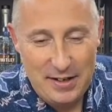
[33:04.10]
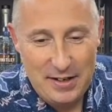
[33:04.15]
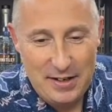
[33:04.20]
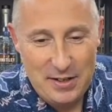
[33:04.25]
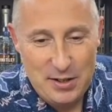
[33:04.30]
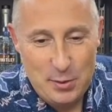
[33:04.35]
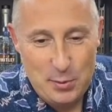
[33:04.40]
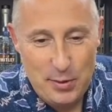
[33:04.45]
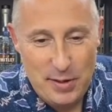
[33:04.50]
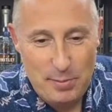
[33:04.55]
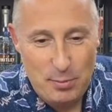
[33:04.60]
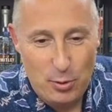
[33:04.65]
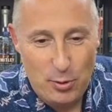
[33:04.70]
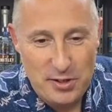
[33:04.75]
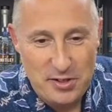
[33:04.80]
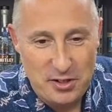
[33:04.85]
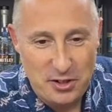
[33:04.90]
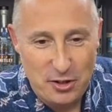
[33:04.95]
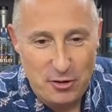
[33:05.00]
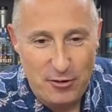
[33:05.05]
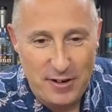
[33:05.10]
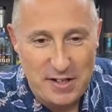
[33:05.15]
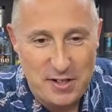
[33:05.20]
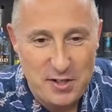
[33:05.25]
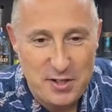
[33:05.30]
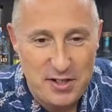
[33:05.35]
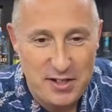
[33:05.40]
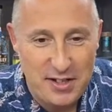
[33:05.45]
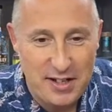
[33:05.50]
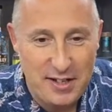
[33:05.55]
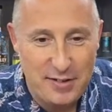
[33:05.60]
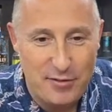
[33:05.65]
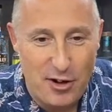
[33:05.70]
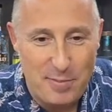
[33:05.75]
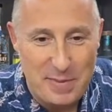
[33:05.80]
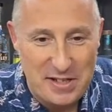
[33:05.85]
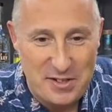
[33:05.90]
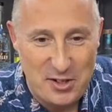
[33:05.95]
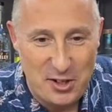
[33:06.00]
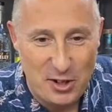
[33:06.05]
Sweet poison. Chris. Have I
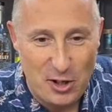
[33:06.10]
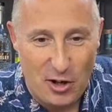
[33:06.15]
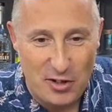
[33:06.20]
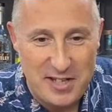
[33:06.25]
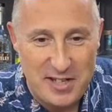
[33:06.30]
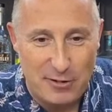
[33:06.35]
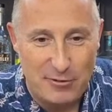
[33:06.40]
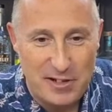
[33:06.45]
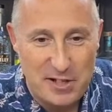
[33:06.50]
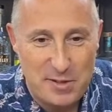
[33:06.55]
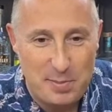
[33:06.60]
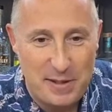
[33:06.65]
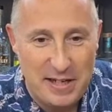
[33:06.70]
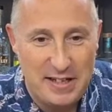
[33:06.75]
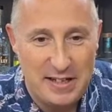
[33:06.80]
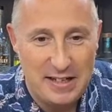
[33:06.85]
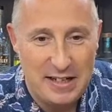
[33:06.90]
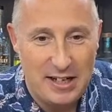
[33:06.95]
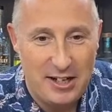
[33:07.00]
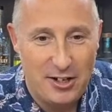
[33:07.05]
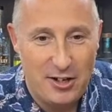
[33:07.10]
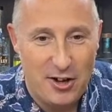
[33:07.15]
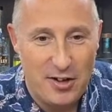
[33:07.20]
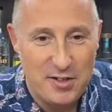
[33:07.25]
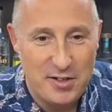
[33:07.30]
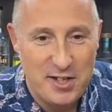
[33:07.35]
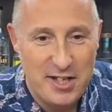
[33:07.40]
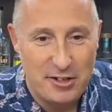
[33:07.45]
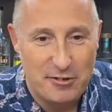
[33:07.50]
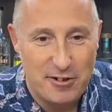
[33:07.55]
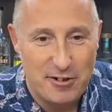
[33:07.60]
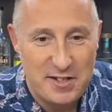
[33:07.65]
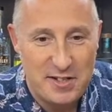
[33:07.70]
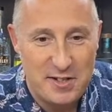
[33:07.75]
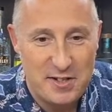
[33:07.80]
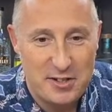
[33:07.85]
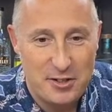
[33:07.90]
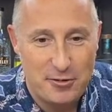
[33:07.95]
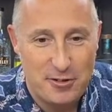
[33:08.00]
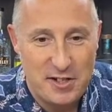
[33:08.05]
missed the cocktail recipe? I can't see it,
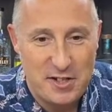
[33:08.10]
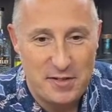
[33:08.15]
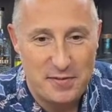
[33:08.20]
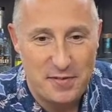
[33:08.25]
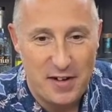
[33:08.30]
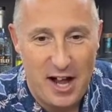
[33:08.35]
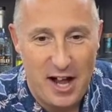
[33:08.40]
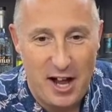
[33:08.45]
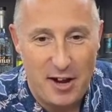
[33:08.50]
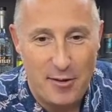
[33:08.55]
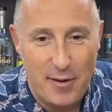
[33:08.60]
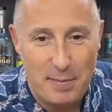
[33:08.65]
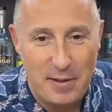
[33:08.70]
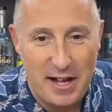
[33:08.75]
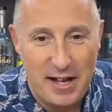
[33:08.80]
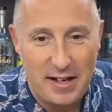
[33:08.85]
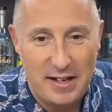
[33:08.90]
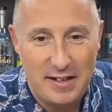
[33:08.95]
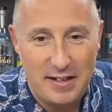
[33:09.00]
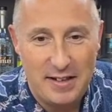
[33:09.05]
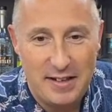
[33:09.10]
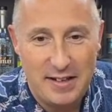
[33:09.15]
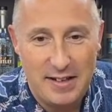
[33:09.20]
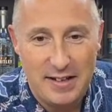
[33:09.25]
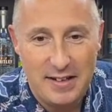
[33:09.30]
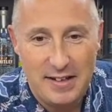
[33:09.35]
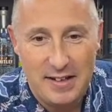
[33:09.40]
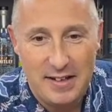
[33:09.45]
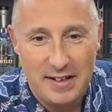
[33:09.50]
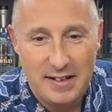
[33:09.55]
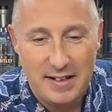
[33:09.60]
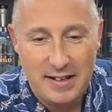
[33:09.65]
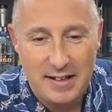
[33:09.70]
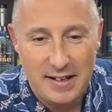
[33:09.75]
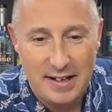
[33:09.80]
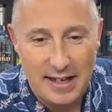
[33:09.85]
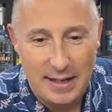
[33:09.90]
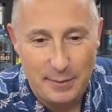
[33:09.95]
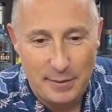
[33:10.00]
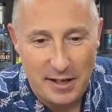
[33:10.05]
Chris. Christopher. Oh, up there.
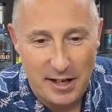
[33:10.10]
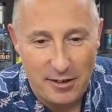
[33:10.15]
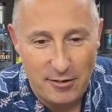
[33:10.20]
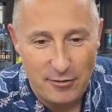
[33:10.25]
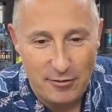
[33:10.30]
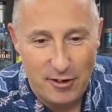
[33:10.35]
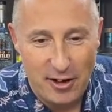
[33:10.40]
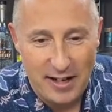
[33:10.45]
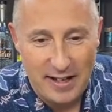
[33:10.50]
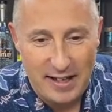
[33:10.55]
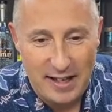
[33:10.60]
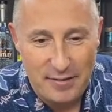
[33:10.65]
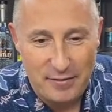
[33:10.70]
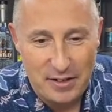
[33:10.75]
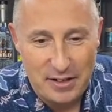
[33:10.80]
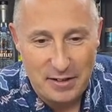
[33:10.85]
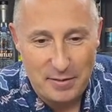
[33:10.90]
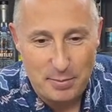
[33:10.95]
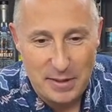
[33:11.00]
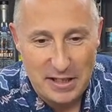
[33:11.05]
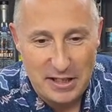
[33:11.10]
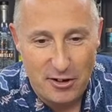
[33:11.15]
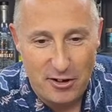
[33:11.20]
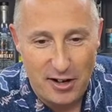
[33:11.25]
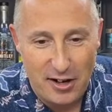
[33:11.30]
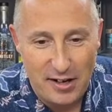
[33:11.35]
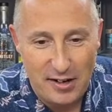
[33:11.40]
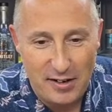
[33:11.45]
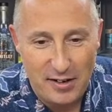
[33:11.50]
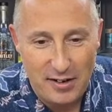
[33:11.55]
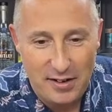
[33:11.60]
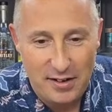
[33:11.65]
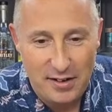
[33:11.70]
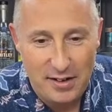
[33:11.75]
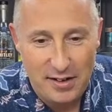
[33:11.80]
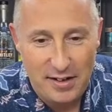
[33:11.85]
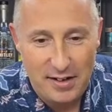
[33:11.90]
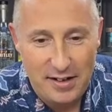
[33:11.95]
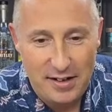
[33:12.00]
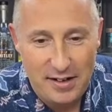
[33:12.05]
There we go. Right, Kevin. Midnight.
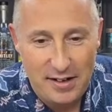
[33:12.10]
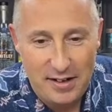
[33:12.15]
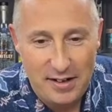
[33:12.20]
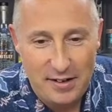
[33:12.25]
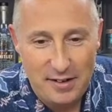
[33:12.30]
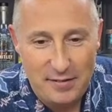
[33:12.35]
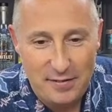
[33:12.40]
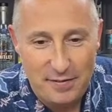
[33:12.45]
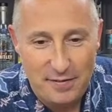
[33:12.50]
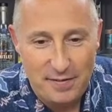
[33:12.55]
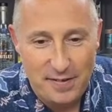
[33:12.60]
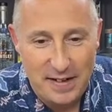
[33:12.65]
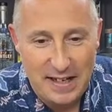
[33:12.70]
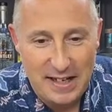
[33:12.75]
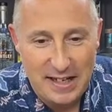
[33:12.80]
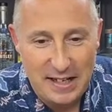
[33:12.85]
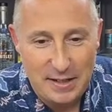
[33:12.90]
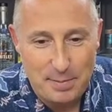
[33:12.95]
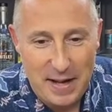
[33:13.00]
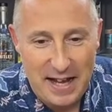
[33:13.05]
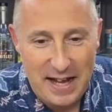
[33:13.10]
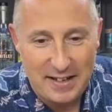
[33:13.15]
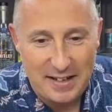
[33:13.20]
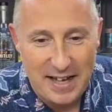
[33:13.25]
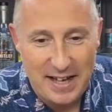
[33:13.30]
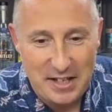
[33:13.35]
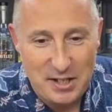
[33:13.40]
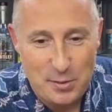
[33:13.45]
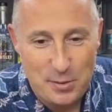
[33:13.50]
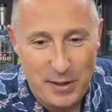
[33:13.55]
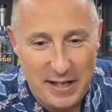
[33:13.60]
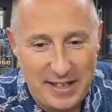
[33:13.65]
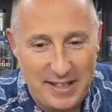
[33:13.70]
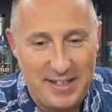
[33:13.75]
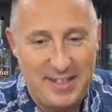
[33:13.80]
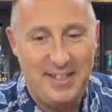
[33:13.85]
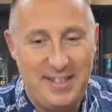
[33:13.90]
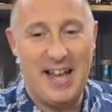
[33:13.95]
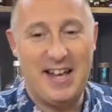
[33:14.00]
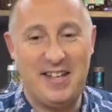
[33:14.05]
Feedback next week.
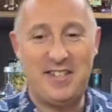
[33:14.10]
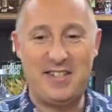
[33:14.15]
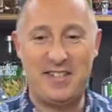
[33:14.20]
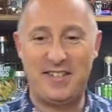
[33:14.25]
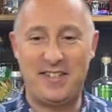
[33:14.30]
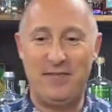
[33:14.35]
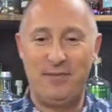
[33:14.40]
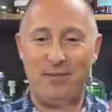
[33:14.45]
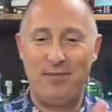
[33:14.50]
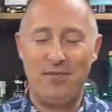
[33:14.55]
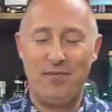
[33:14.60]
Yes.